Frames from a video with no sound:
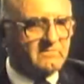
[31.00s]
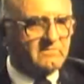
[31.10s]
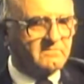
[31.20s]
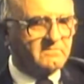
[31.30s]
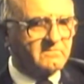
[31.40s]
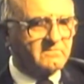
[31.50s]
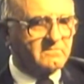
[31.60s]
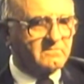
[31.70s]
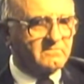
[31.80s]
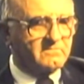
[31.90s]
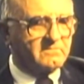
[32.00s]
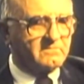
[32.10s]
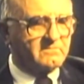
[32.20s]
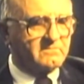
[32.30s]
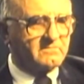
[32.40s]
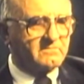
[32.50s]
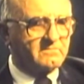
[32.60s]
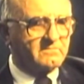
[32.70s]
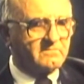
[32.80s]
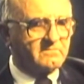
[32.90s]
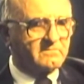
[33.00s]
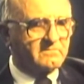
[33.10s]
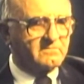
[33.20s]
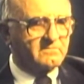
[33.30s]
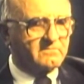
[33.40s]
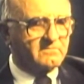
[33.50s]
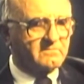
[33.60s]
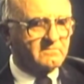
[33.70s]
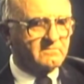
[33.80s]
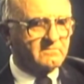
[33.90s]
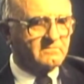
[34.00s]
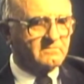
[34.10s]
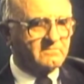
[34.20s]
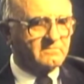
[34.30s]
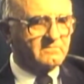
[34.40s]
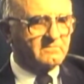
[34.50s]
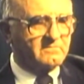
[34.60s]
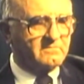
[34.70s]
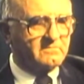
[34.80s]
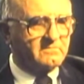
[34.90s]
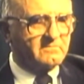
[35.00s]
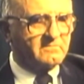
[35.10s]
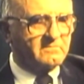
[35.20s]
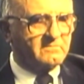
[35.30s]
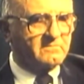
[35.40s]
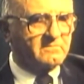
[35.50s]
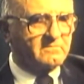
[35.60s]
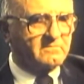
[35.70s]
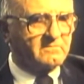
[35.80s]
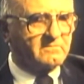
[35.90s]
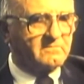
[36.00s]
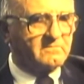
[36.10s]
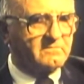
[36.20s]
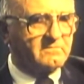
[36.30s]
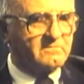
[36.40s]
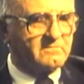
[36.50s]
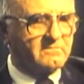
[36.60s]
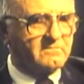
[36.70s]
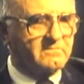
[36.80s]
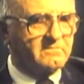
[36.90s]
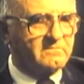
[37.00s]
Nobody speaks.